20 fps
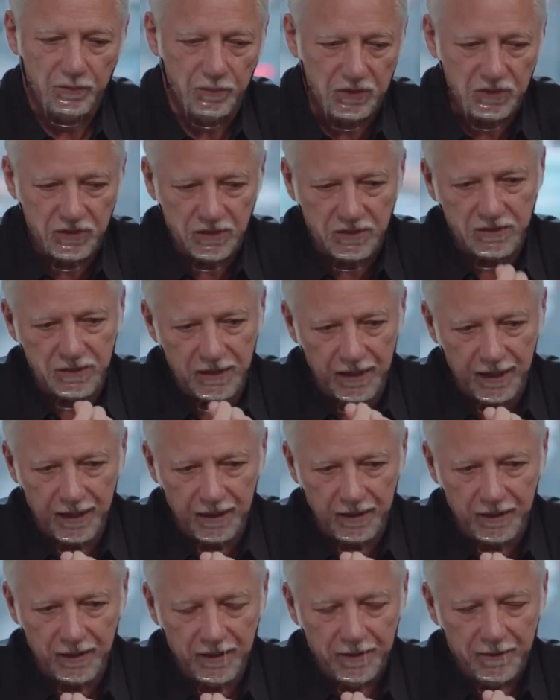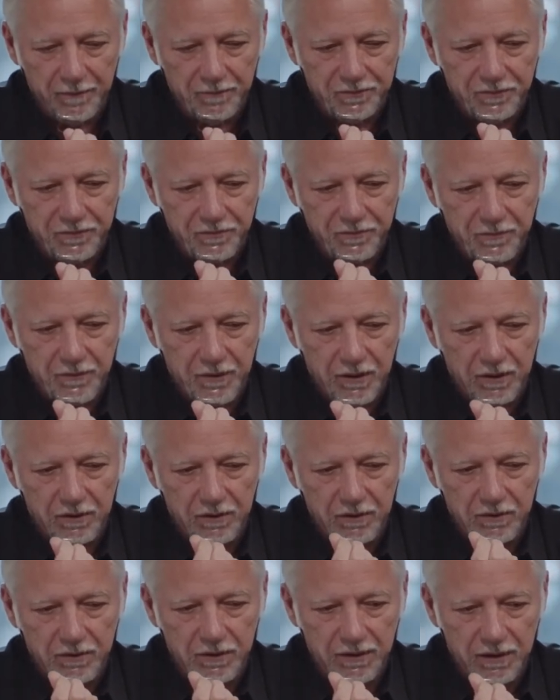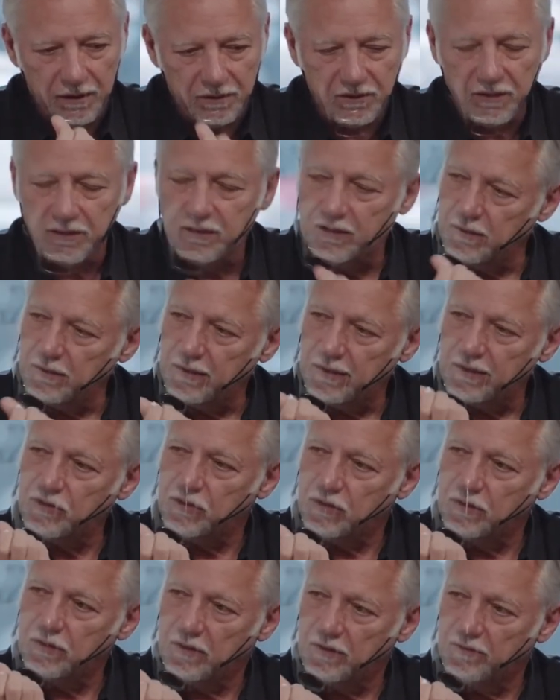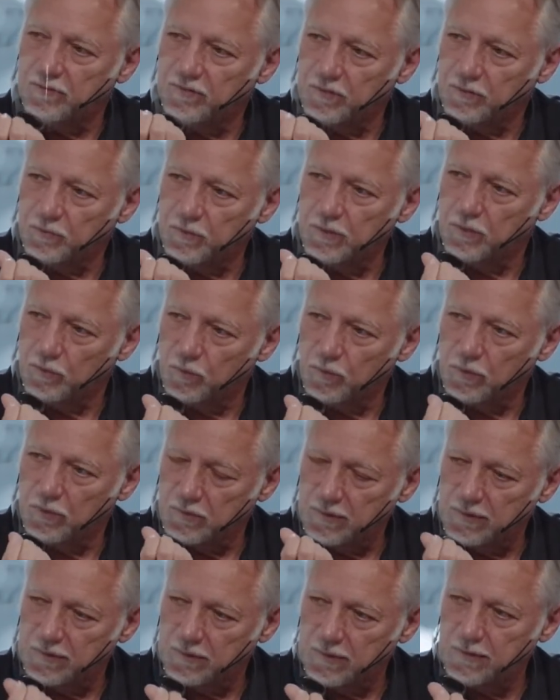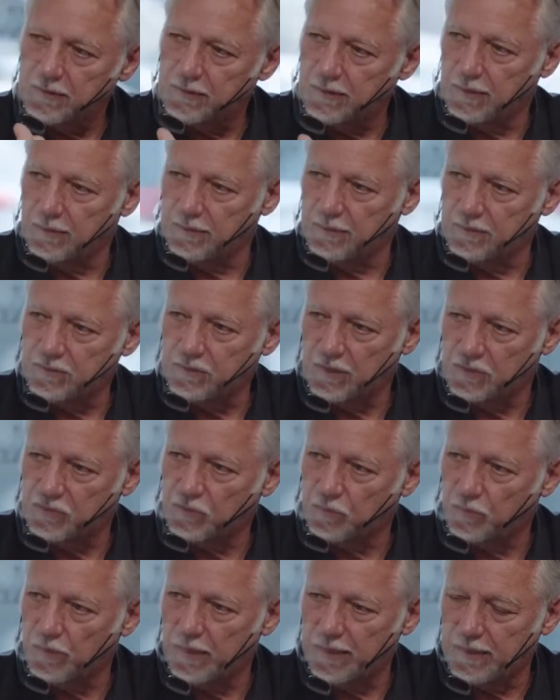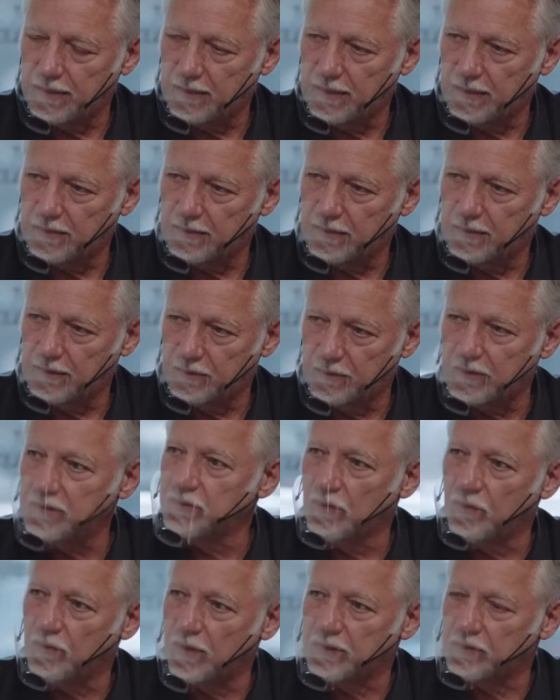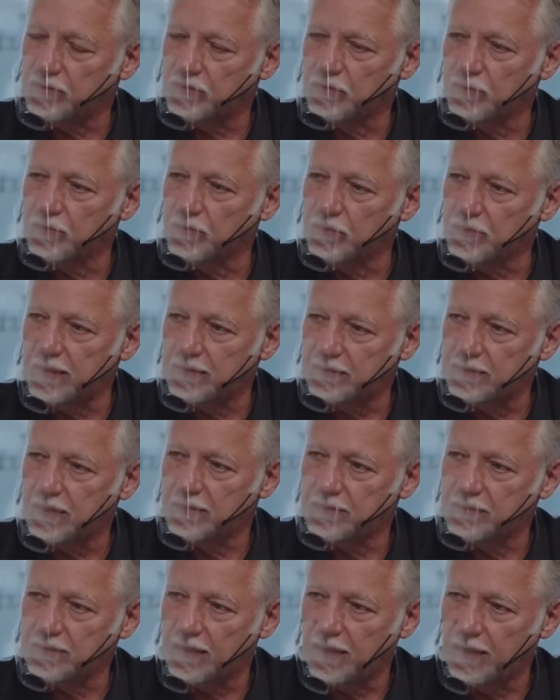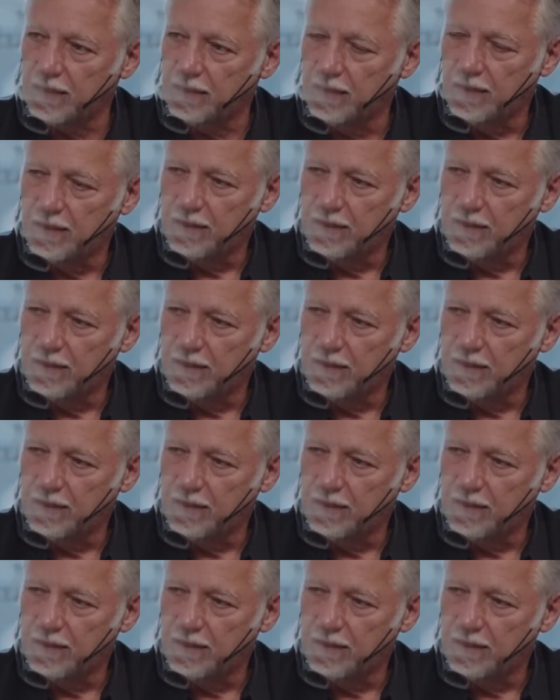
which is that the articulation of the real world in detail in such a way that there is no other tool that does that.